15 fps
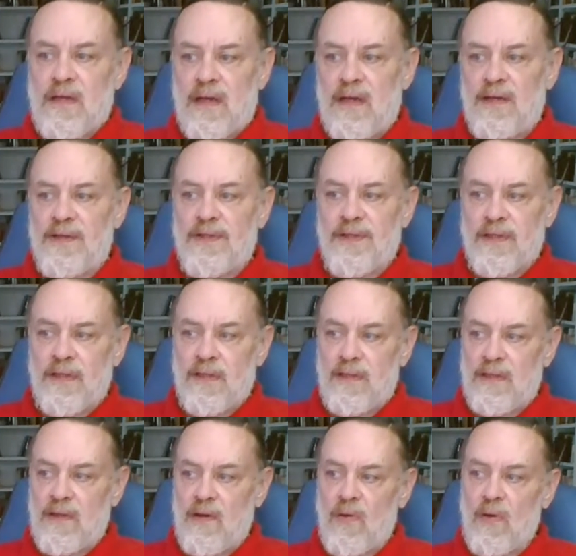under
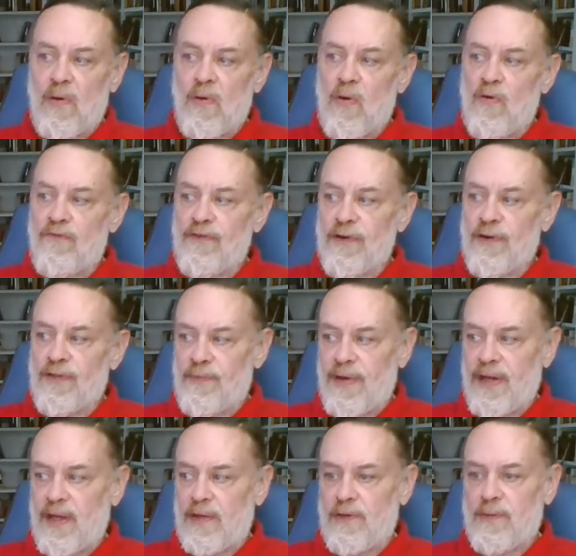or over
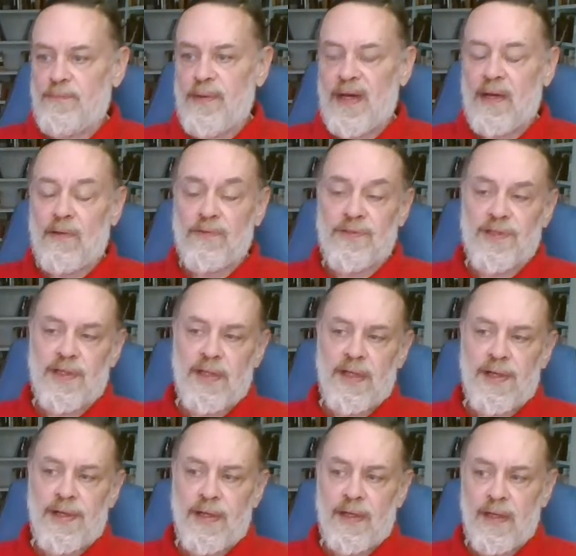300 pounds a
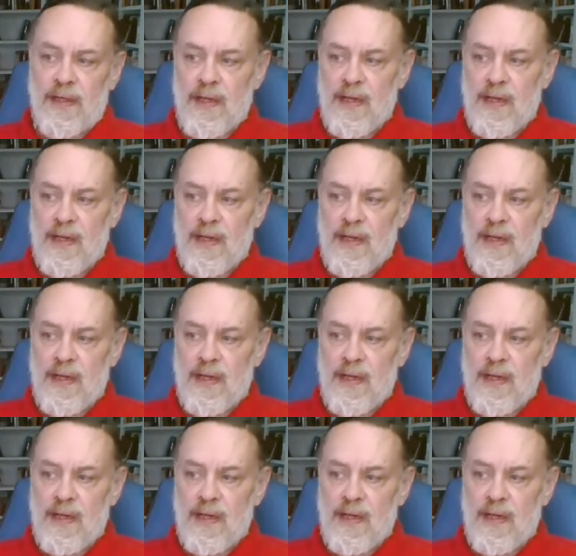year,